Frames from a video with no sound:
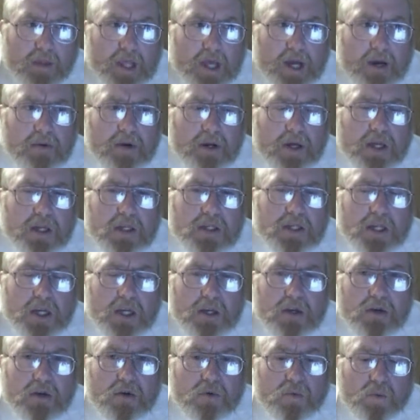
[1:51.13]
I want to
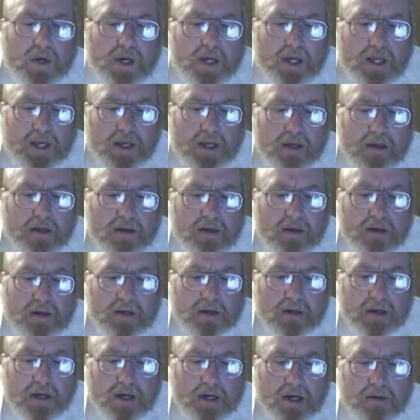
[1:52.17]
continue to reading
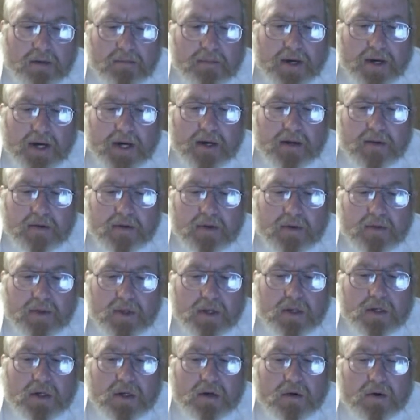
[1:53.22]
about
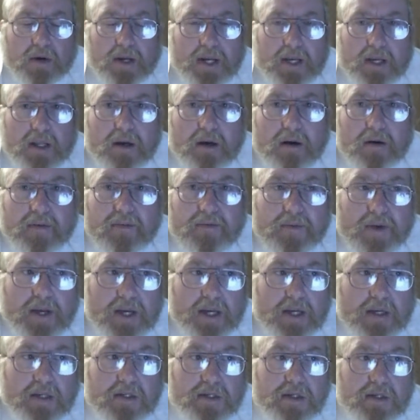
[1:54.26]
this great gulf
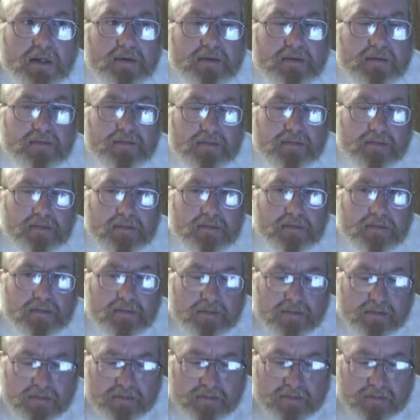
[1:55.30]
fixed.
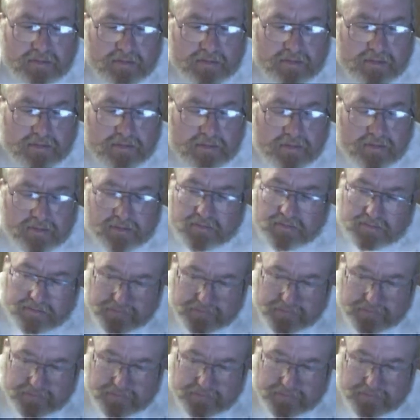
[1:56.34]
I'm